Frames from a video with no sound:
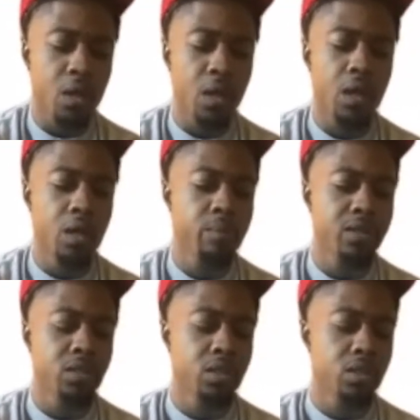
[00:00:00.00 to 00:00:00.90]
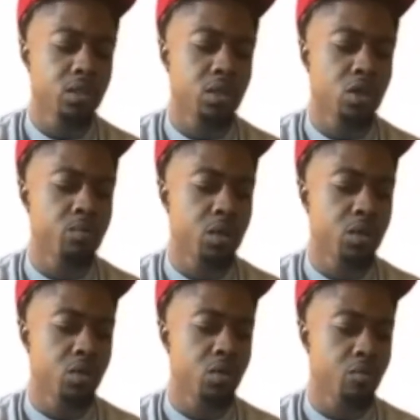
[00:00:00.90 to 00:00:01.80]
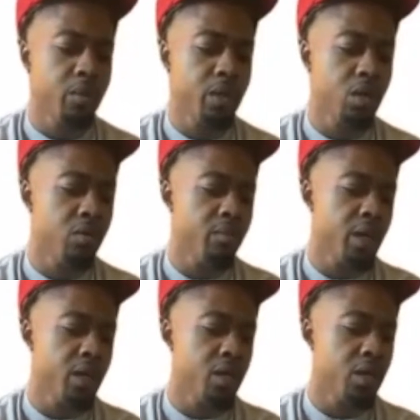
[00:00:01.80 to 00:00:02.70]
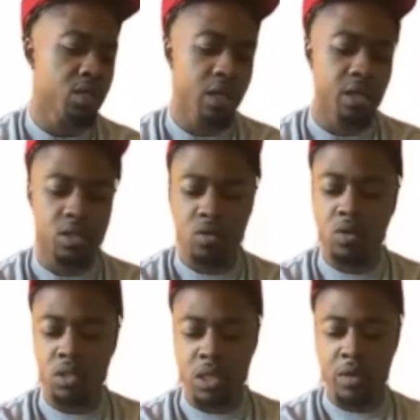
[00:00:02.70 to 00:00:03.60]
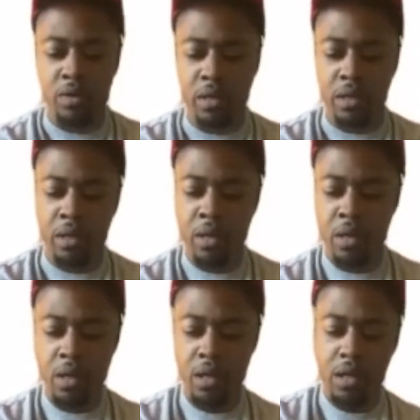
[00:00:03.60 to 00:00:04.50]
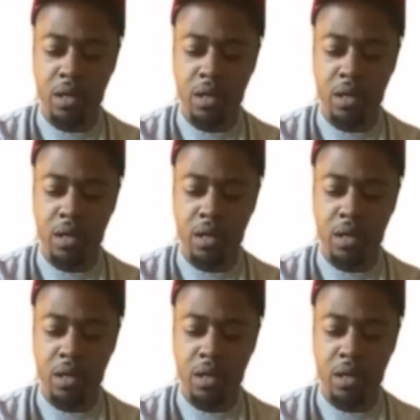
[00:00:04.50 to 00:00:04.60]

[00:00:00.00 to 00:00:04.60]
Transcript: And he basically just told me to go on Pico and Main. Just have the stores down there, and